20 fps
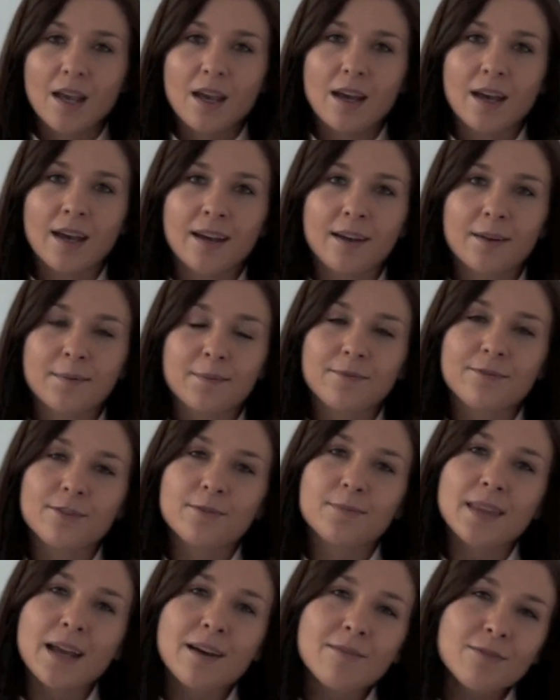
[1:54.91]
Um,
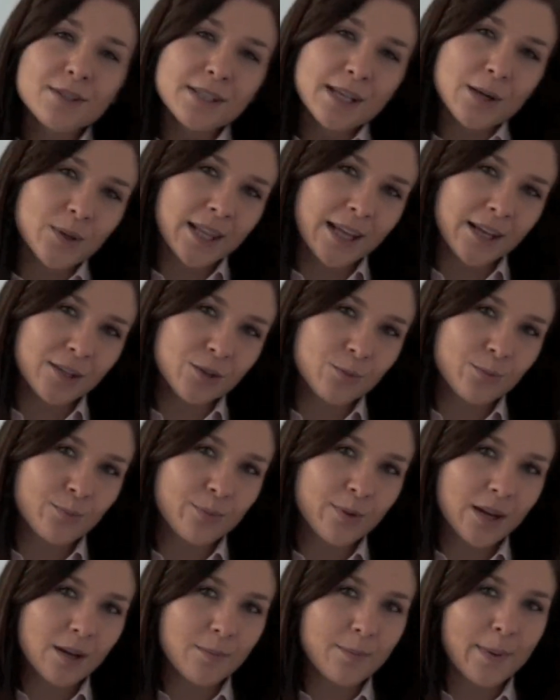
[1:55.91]
from Davos, I would like to
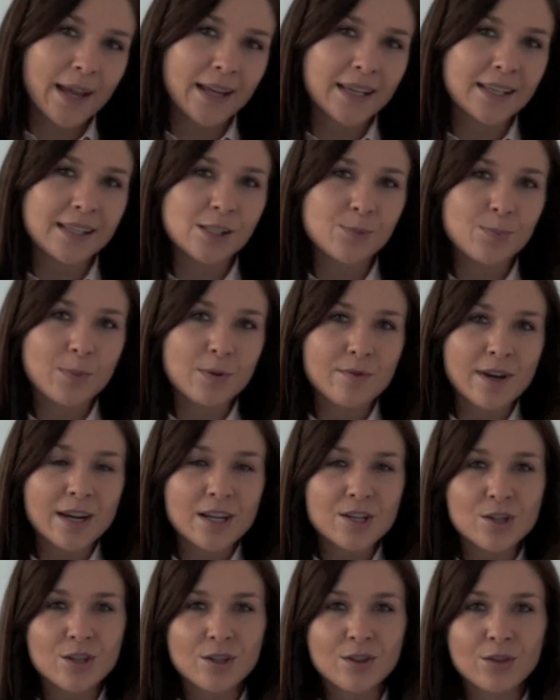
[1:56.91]
bring back
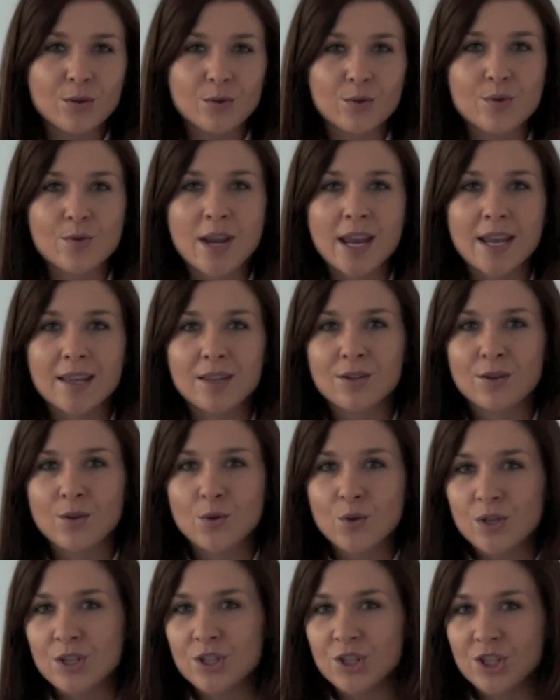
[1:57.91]
inspiration to create
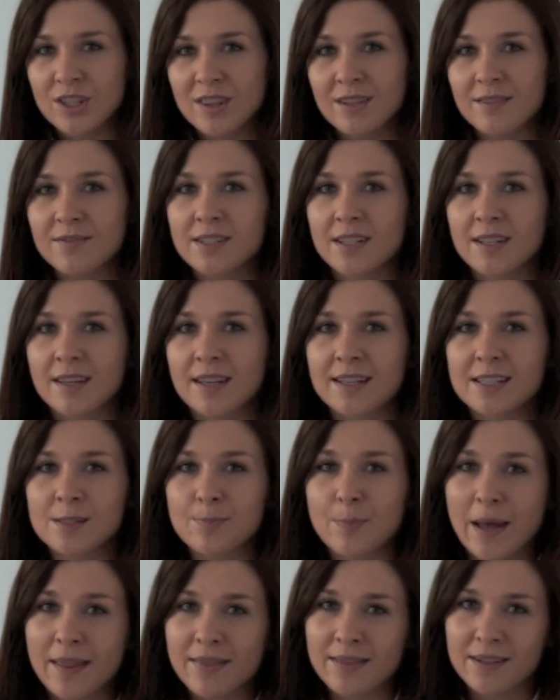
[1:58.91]
new initiatives and
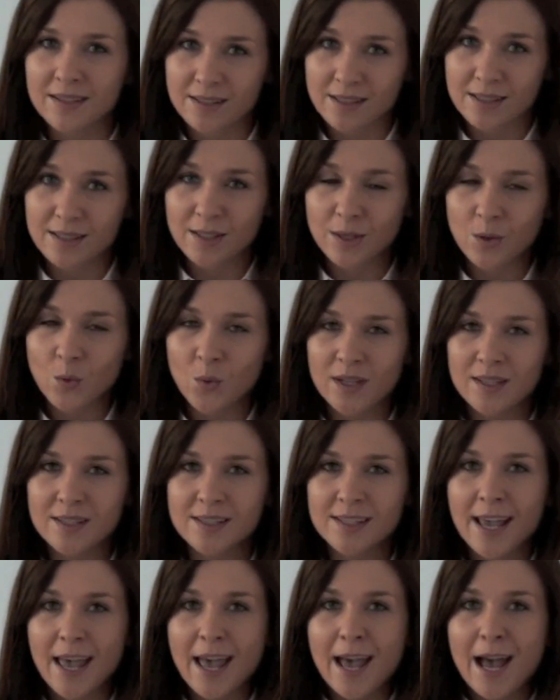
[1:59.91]
expand existing
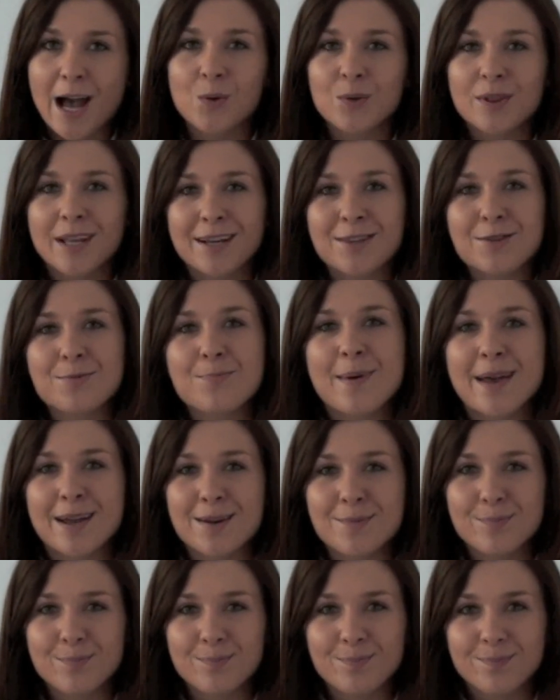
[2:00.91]
ones. I would like to
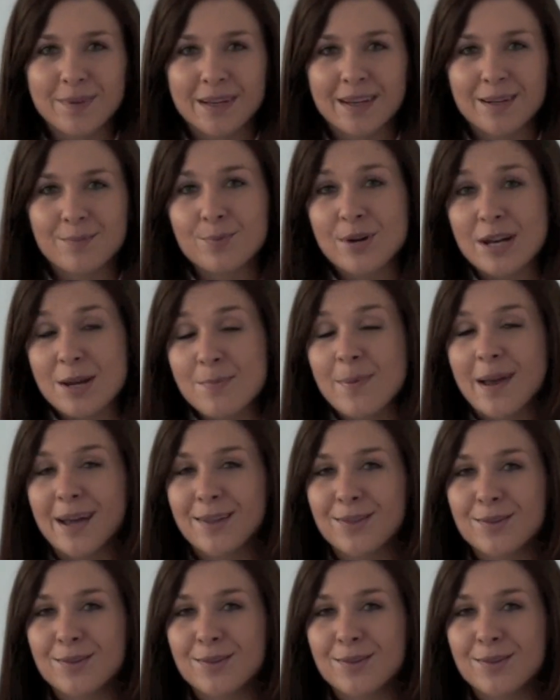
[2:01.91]
back, uh, bring